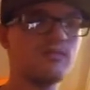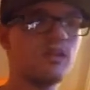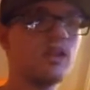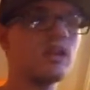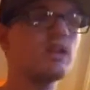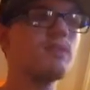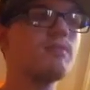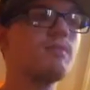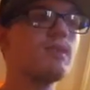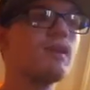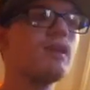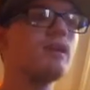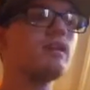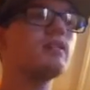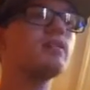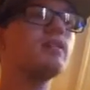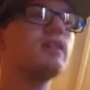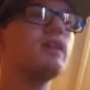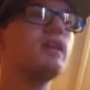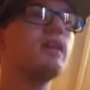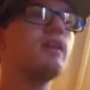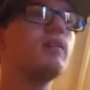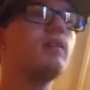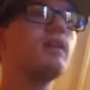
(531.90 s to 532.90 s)
and
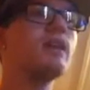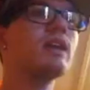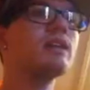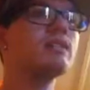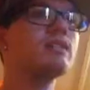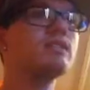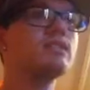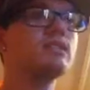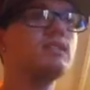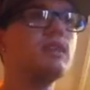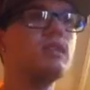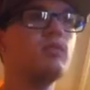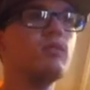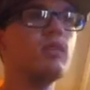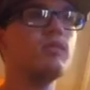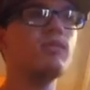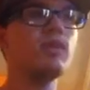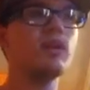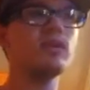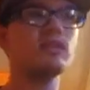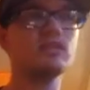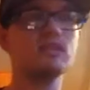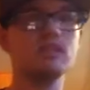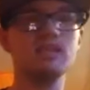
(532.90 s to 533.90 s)
apparently, and we
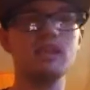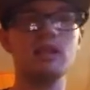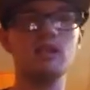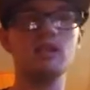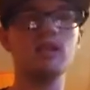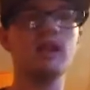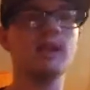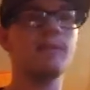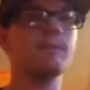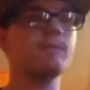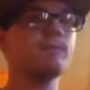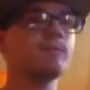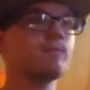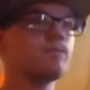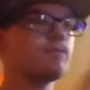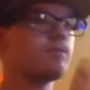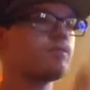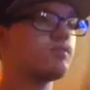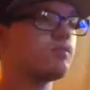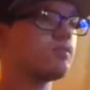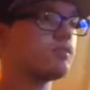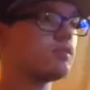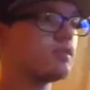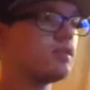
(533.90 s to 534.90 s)
finally got to see. Okay,
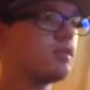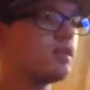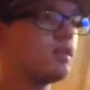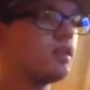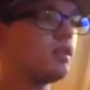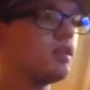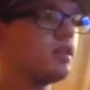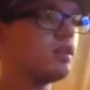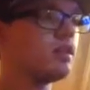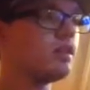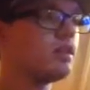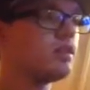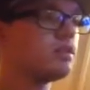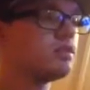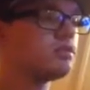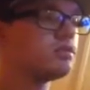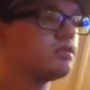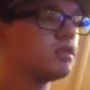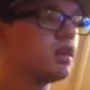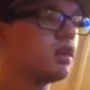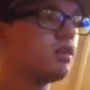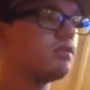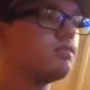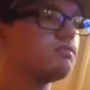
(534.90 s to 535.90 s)

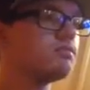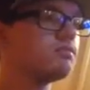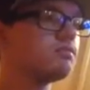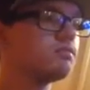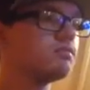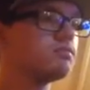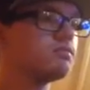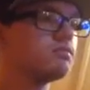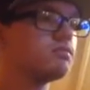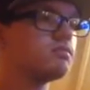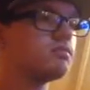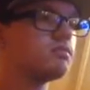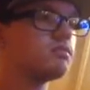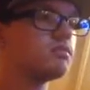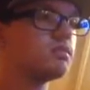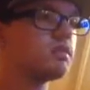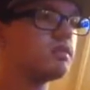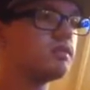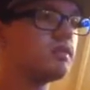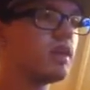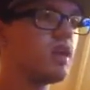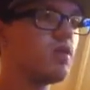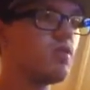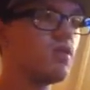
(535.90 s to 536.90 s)
so
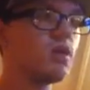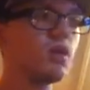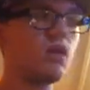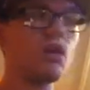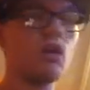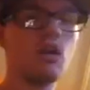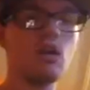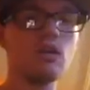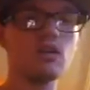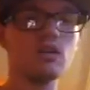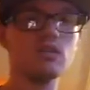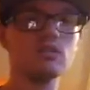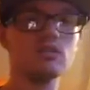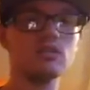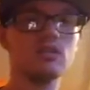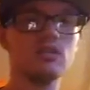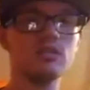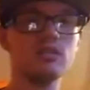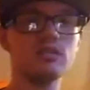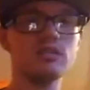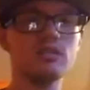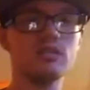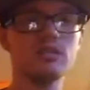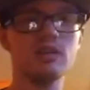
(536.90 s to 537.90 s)
they were arguing.
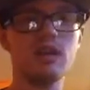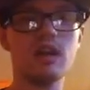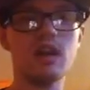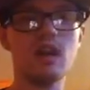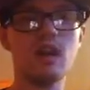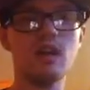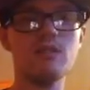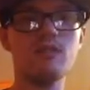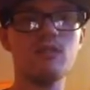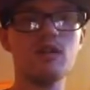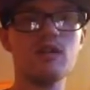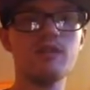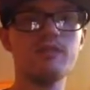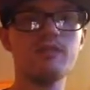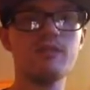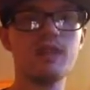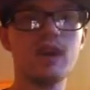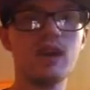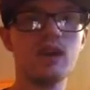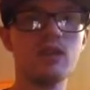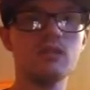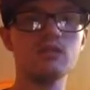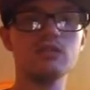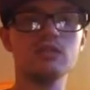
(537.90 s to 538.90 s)
So Ava
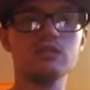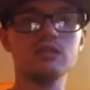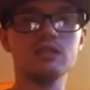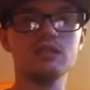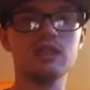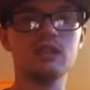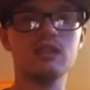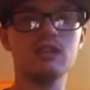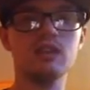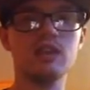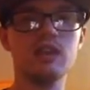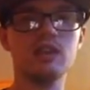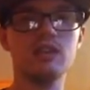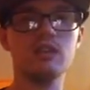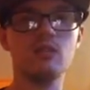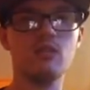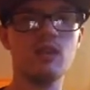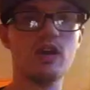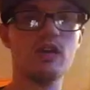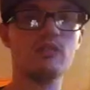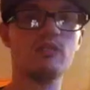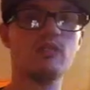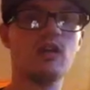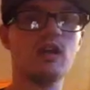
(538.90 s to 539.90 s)
found Sarah in the
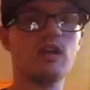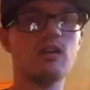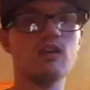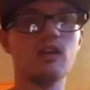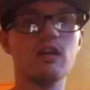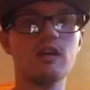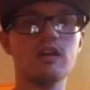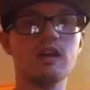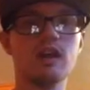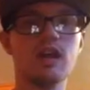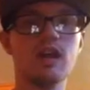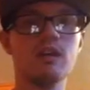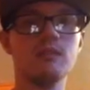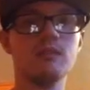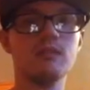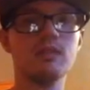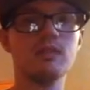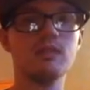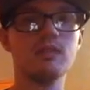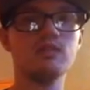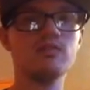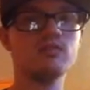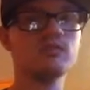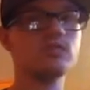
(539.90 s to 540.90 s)
Wave Rider again,
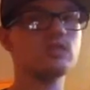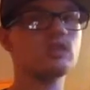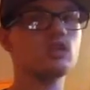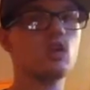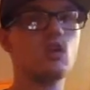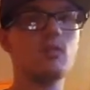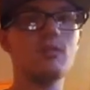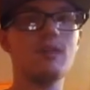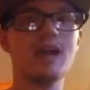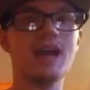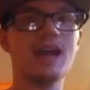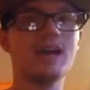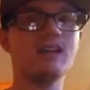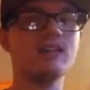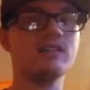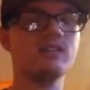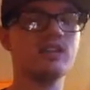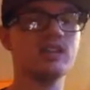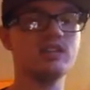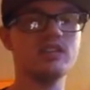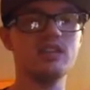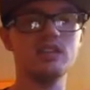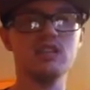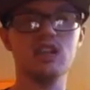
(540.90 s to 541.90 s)
because she was so mad
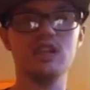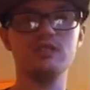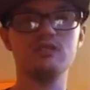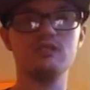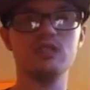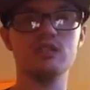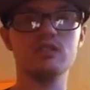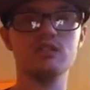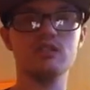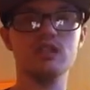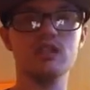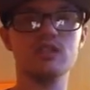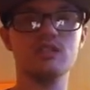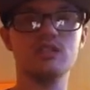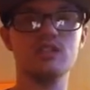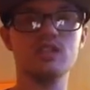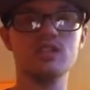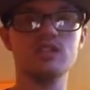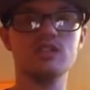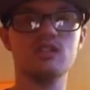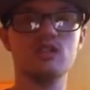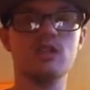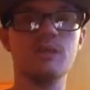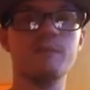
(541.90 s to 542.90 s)
that she left and she
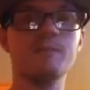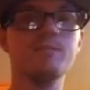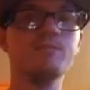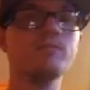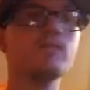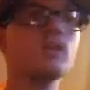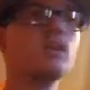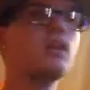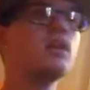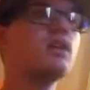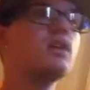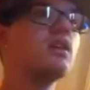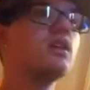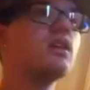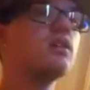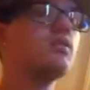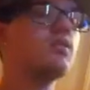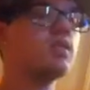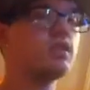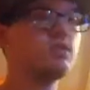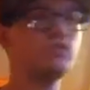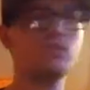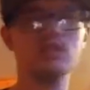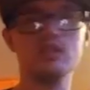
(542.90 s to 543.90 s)
ditched her,
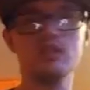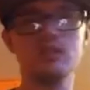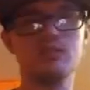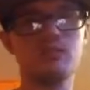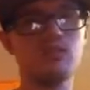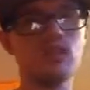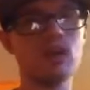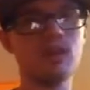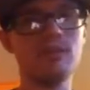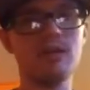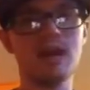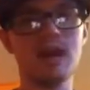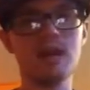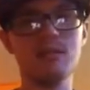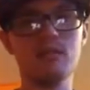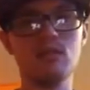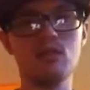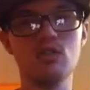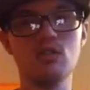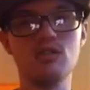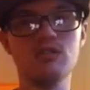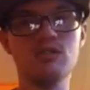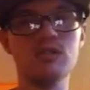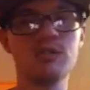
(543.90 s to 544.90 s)
which was a pretty bad
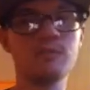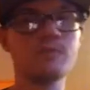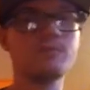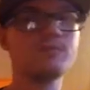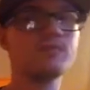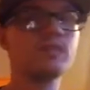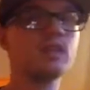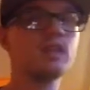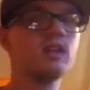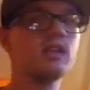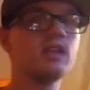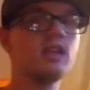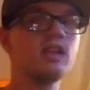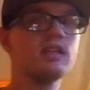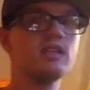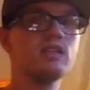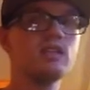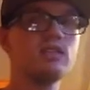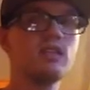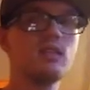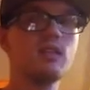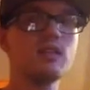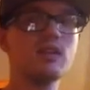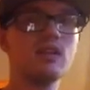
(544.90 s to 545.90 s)
move. And
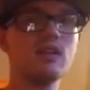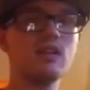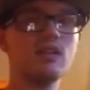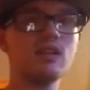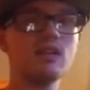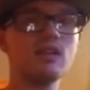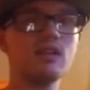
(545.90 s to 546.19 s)
so they were gonna